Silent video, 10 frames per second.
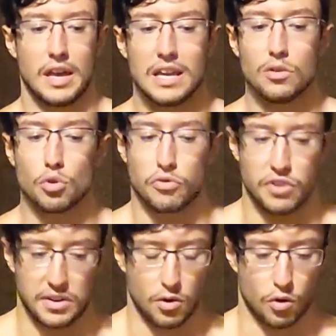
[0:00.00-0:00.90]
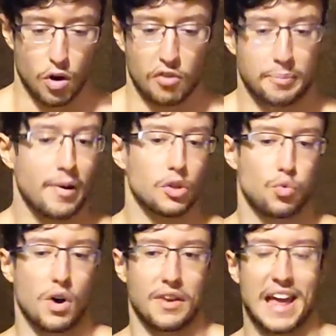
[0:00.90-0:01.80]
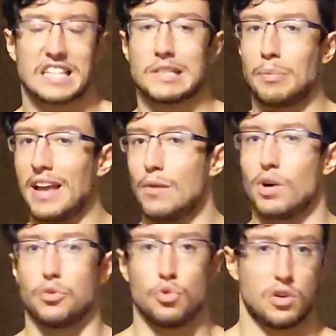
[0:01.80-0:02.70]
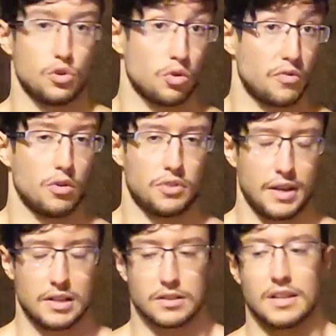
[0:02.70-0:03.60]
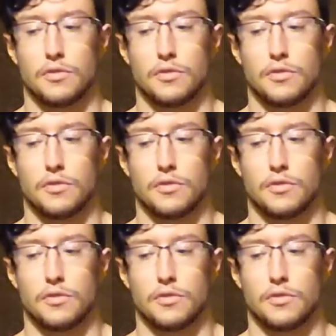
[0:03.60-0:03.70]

in the video of part one, I explained what nucleus overload is,